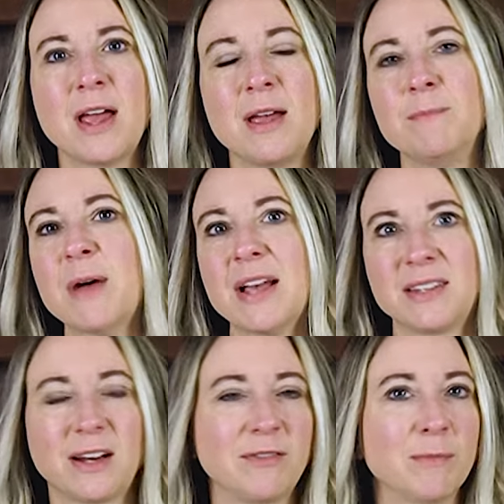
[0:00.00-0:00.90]
a
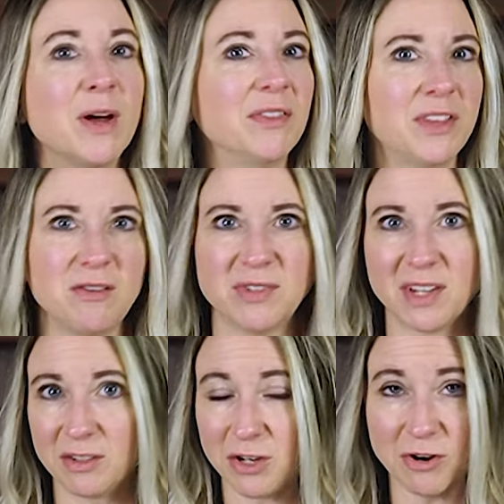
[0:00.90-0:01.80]
basket of the month that you
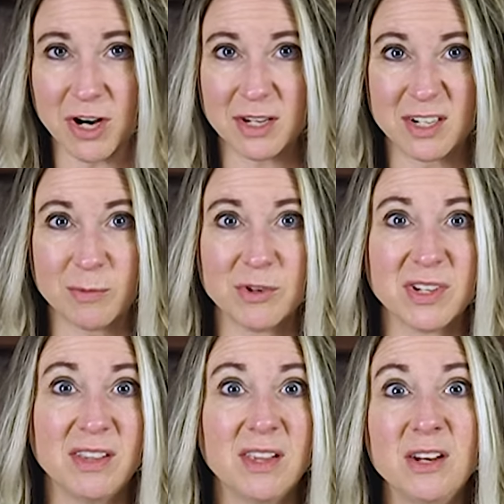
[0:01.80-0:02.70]
sell to your customers
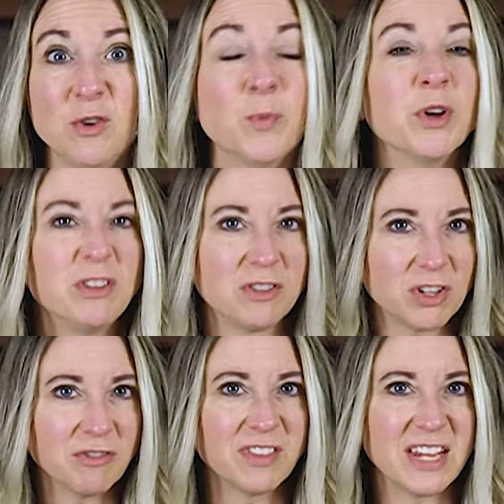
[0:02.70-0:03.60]
and then you put
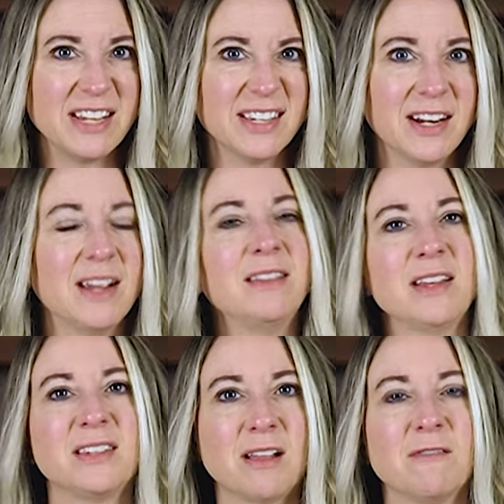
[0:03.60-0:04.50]
certain things in it and they
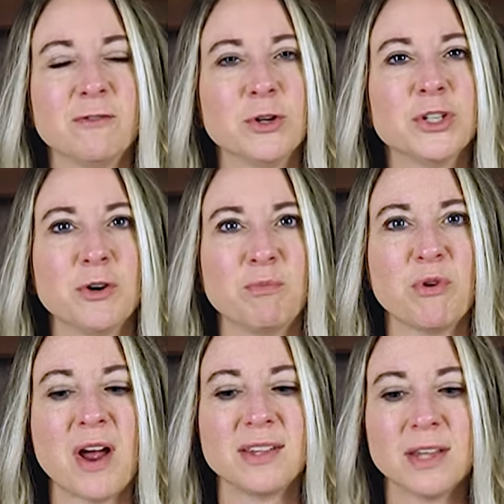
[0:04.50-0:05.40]
sell it for a certain
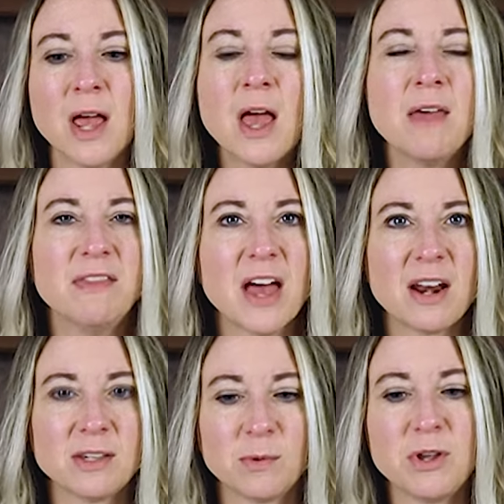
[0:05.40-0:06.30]
price. That
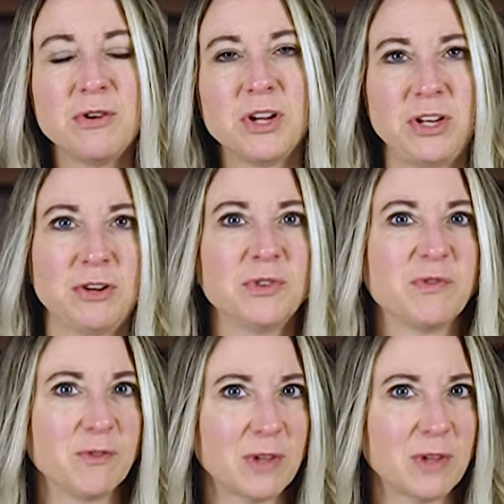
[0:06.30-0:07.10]
is what you can use for